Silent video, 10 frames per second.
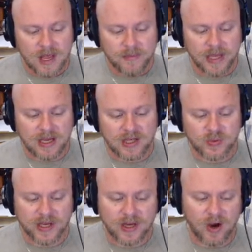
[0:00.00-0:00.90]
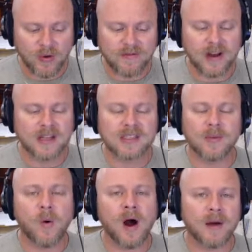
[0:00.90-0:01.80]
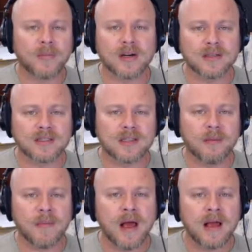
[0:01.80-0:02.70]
Because we know we've done some whoppers, some